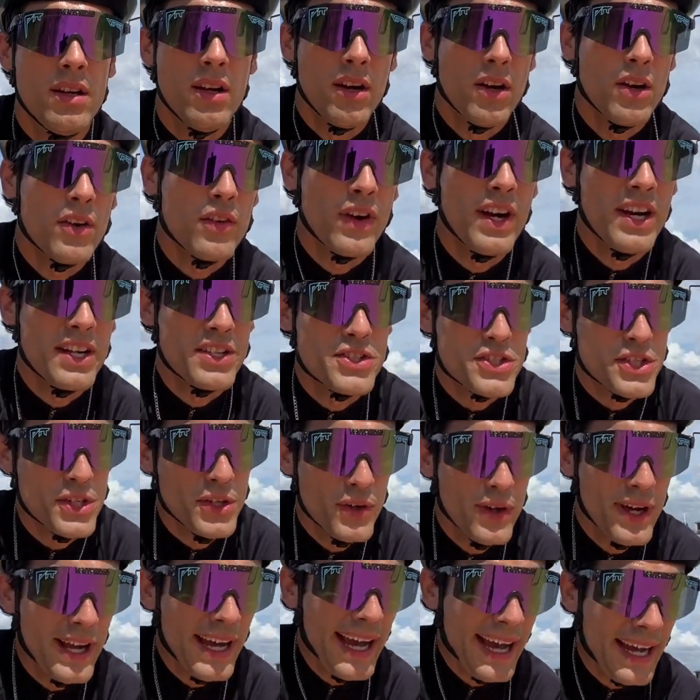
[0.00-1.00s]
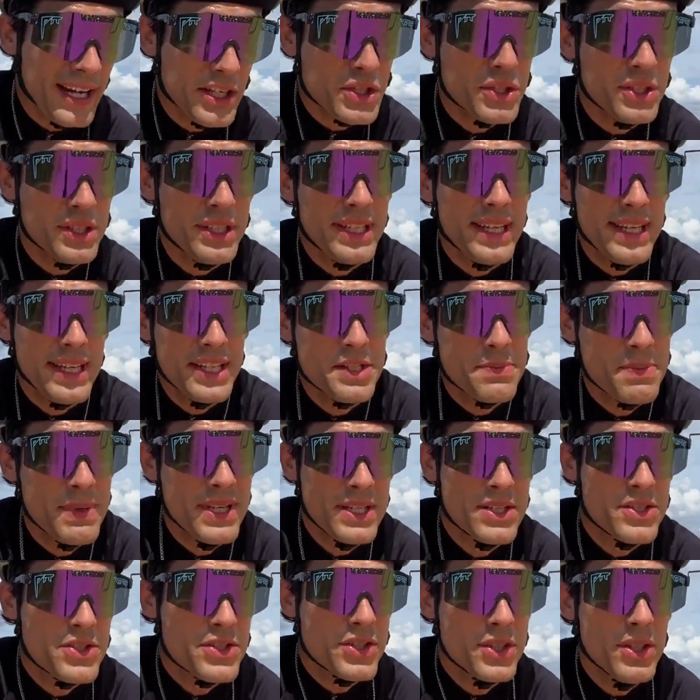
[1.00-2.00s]
All right, so actually it's
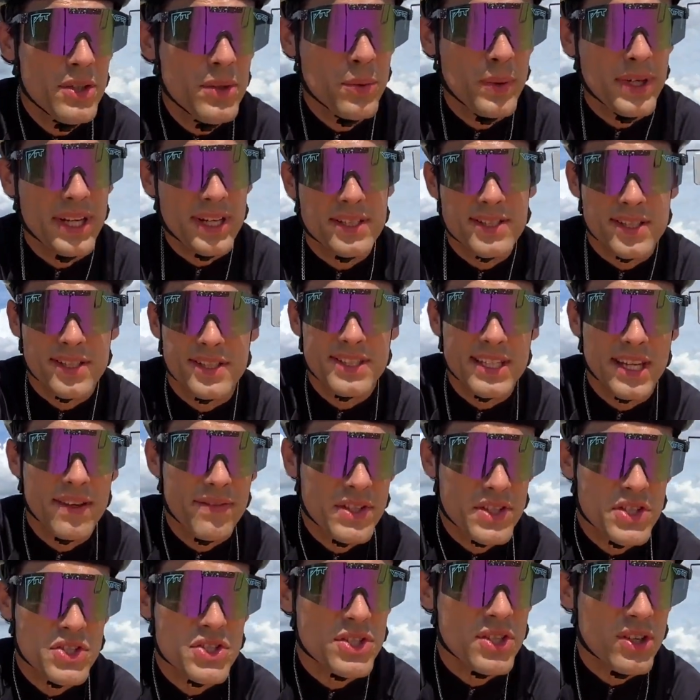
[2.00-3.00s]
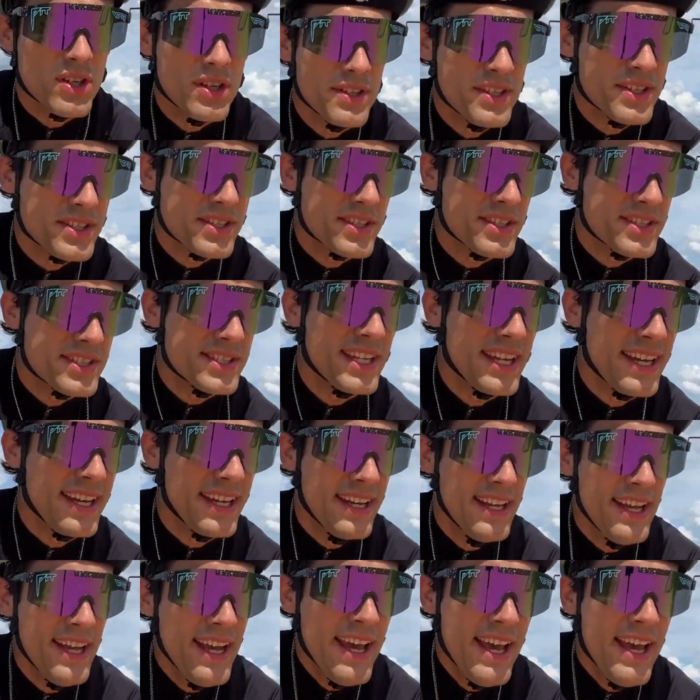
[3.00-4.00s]
been 2 weeks since I've installed this cassette
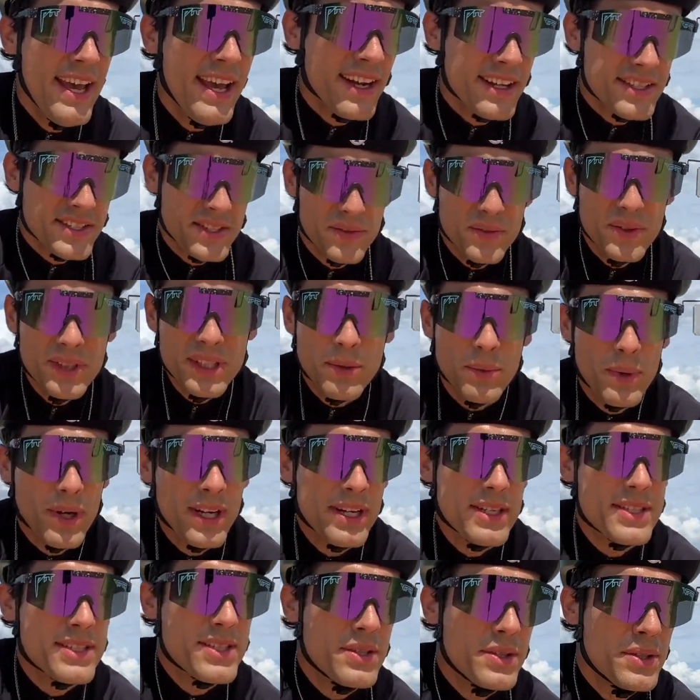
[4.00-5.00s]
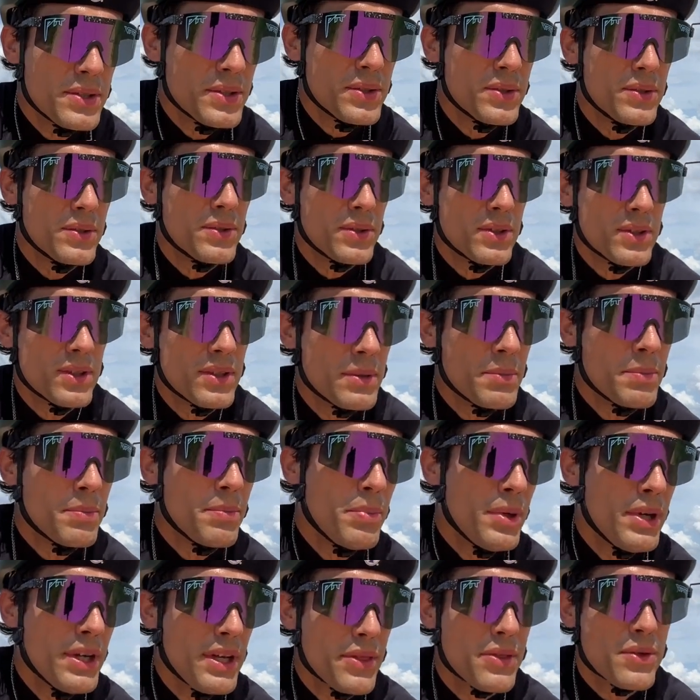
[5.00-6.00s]
because I really wanted to
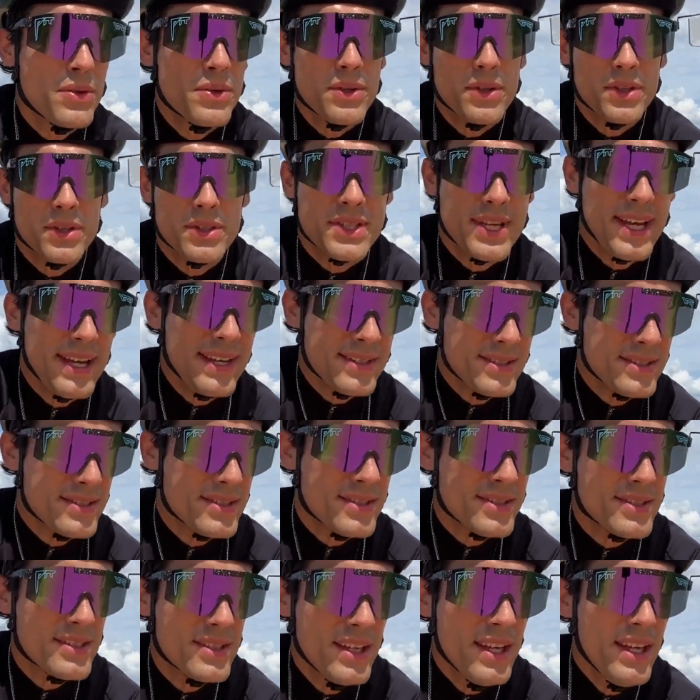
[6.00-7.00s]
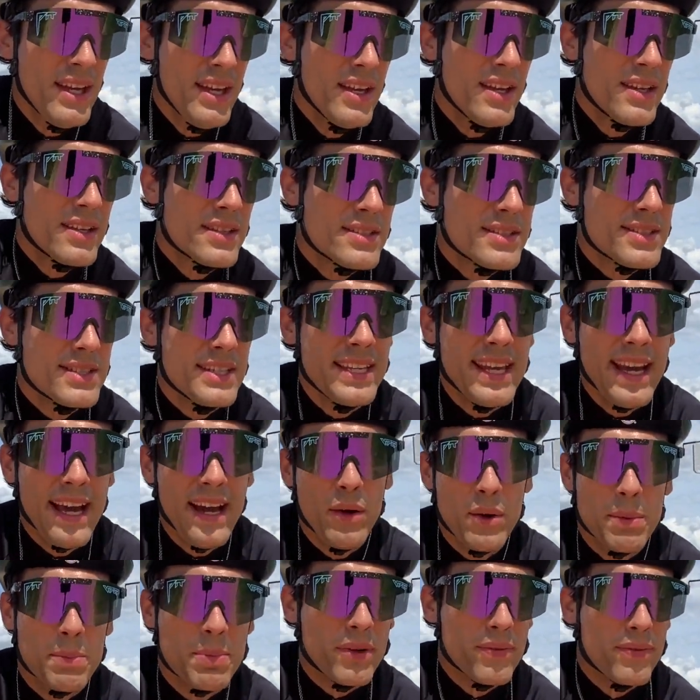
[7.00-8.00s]
put it through the tests, see
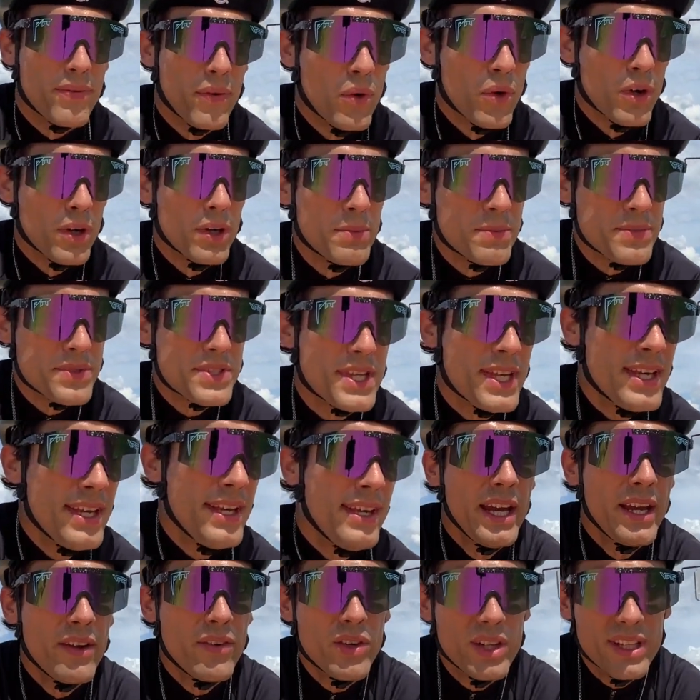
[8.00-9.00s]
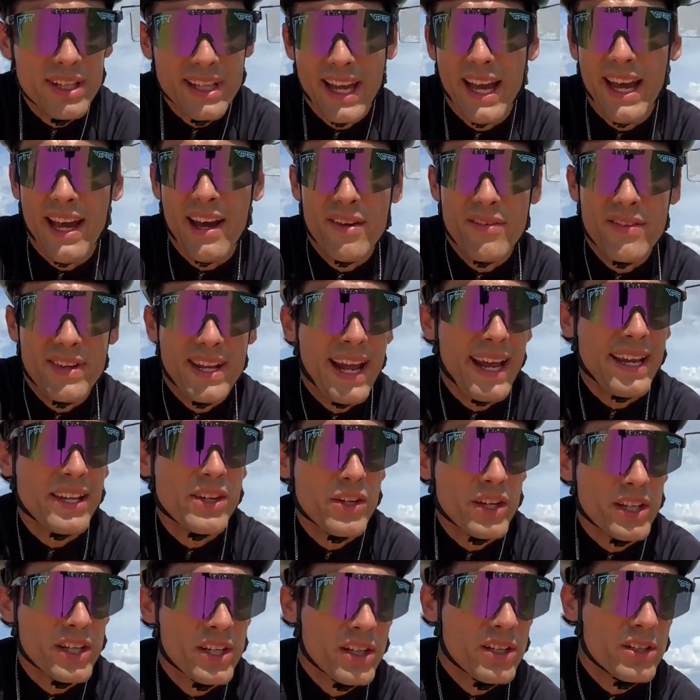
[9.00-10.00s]
how it performs, and really have an
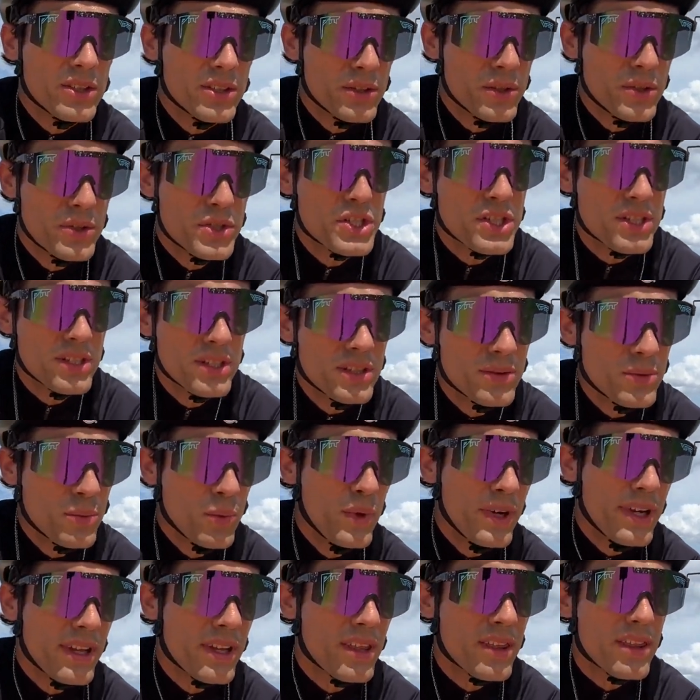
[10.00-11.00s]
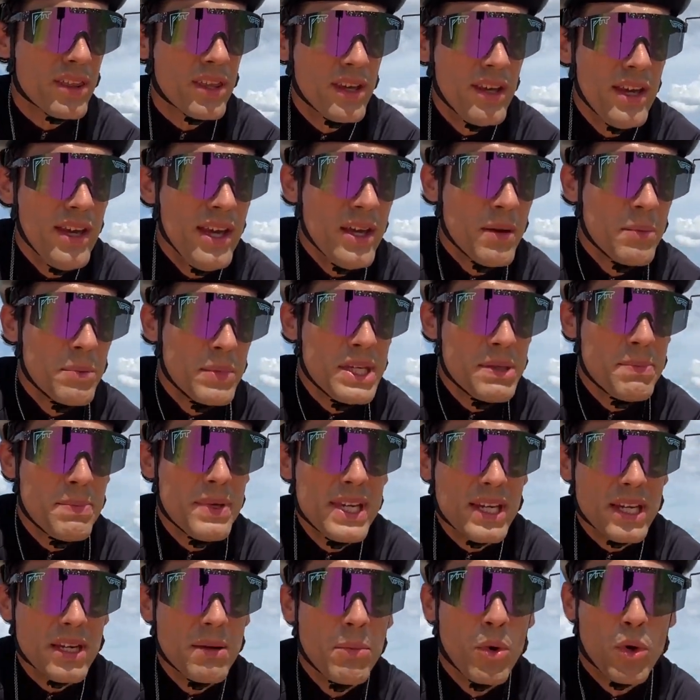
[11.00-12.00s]
accurate conclusion with me
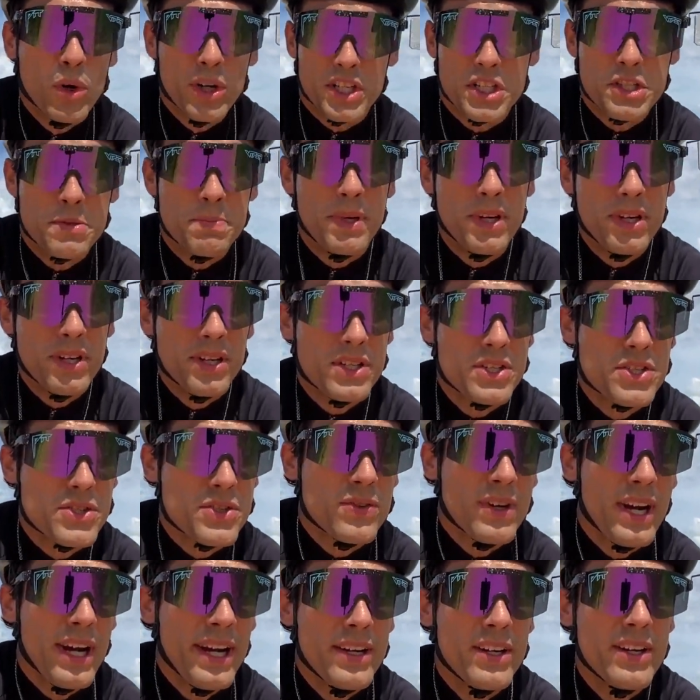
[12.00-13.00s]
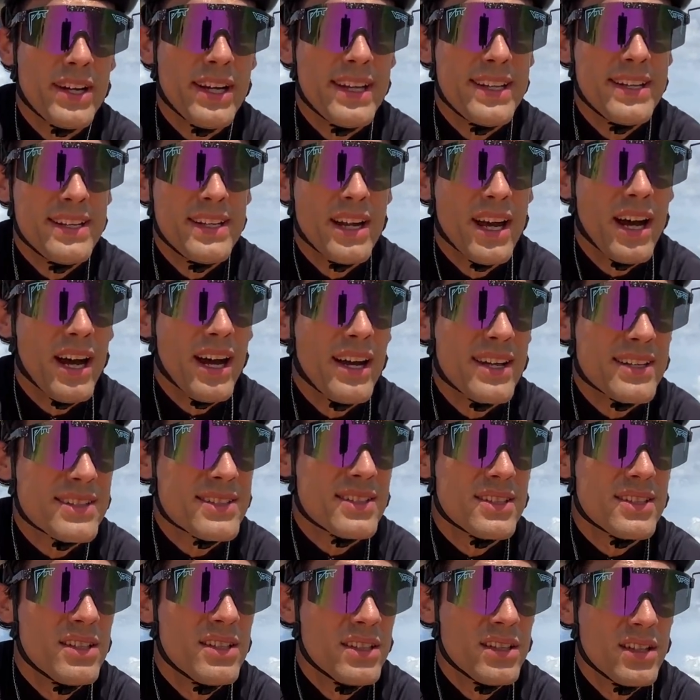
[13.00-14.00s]
being a more experienced rider and not
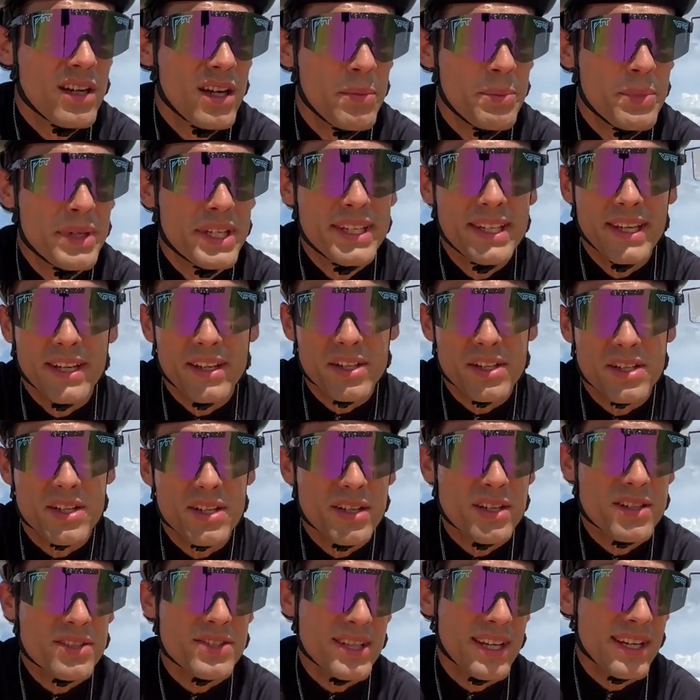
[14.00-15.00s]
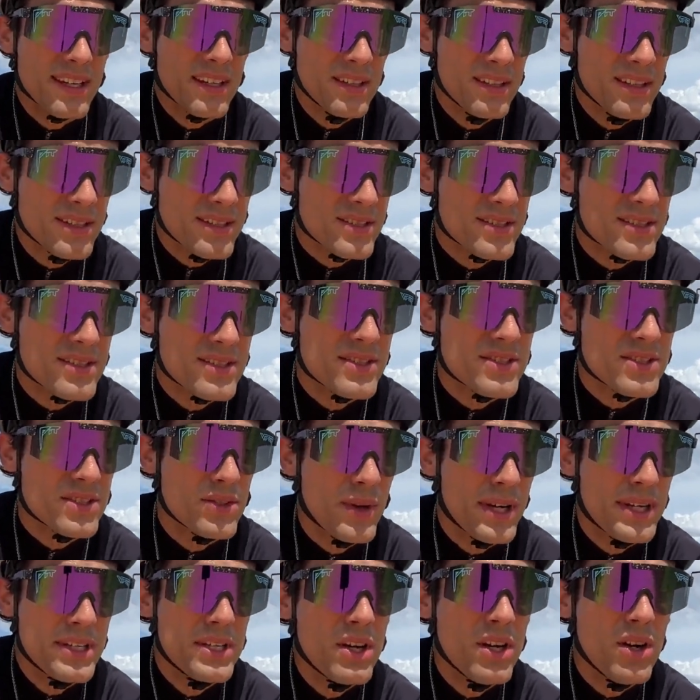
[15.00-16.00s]
a beginner cyclist.
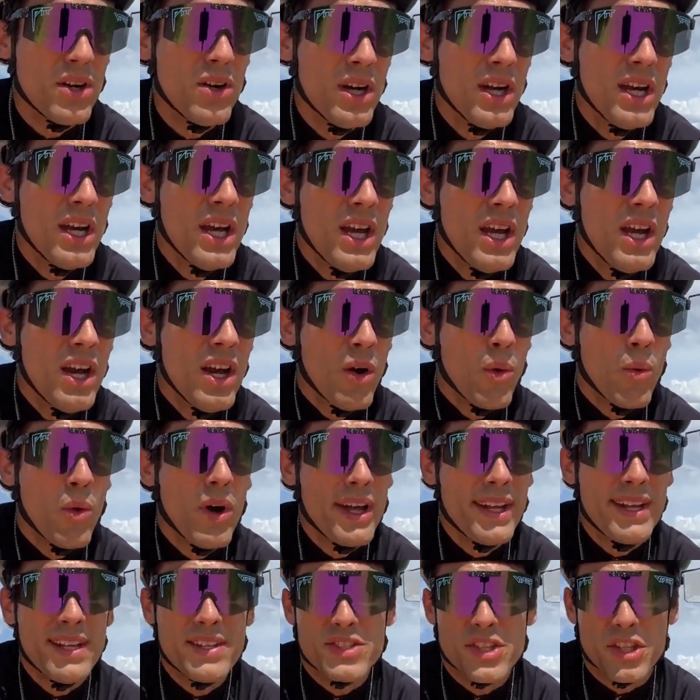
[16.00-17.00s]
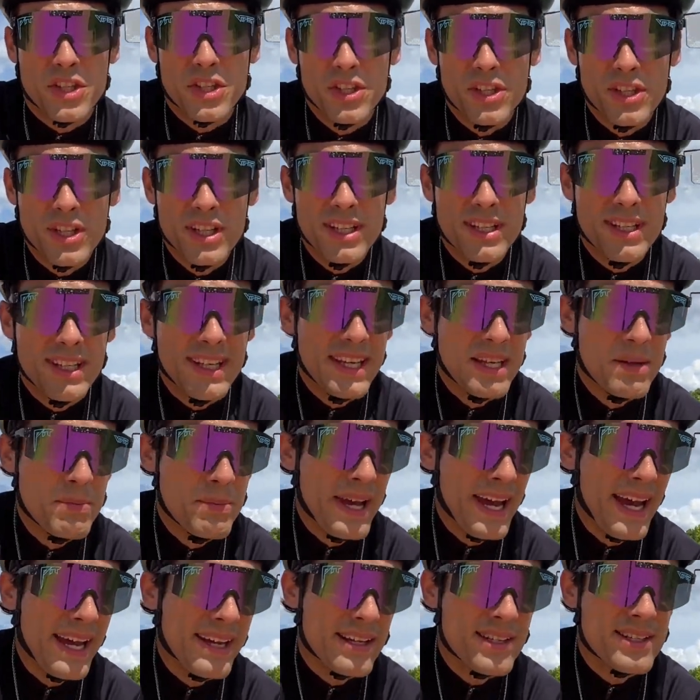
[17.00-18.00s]
So I know what is a good and
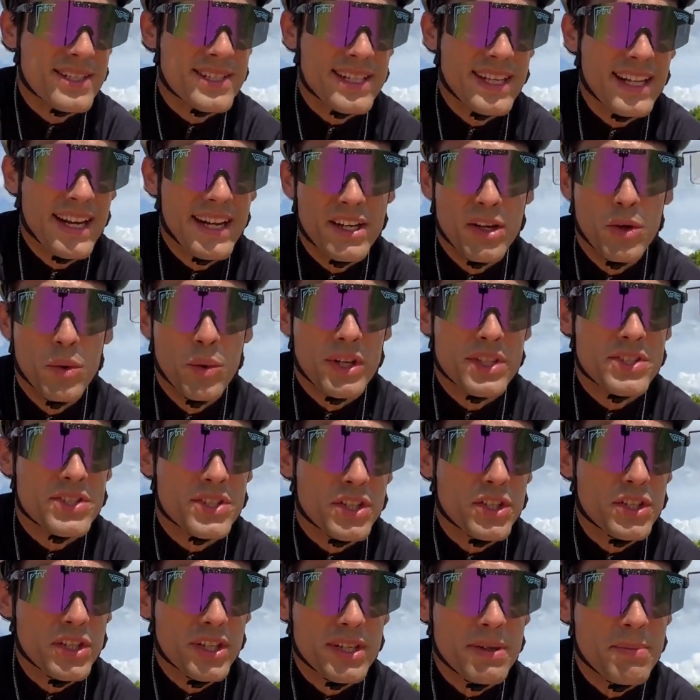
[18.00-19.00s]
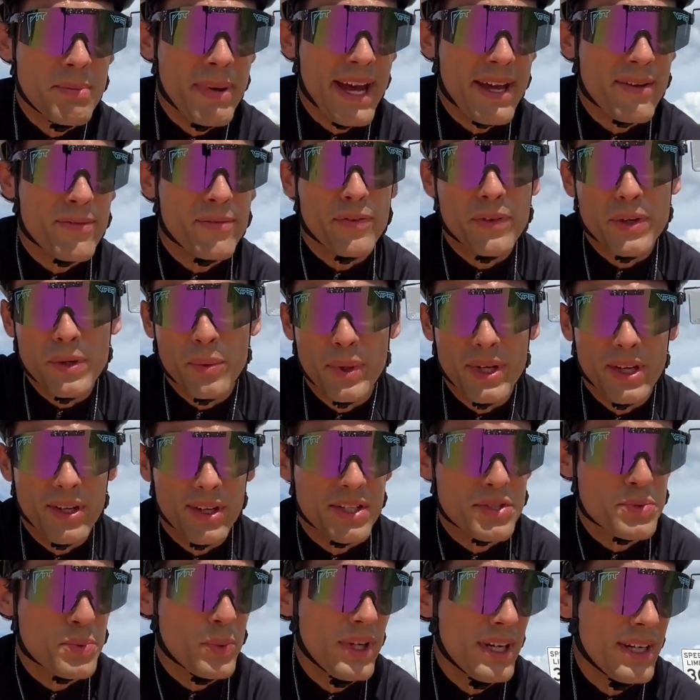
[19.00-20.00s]
bad cassette. I know what's a good and bad freewheel
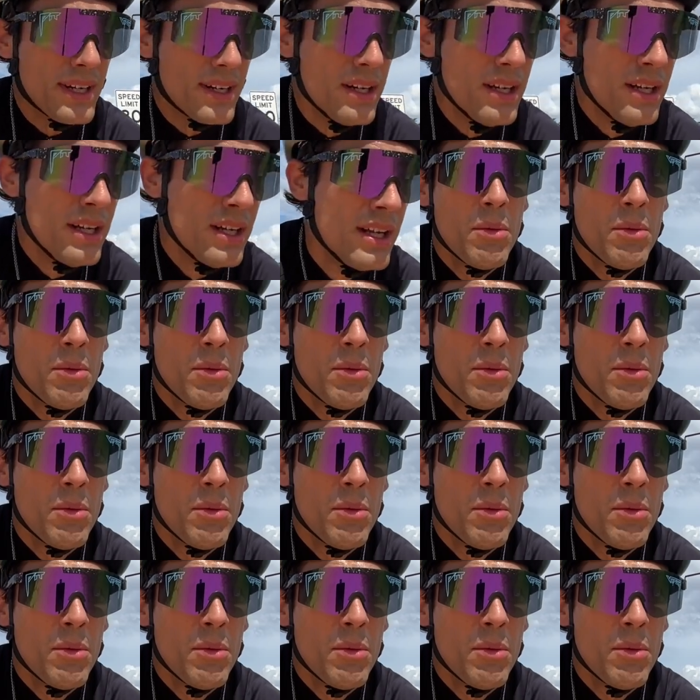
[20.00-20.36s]
as well.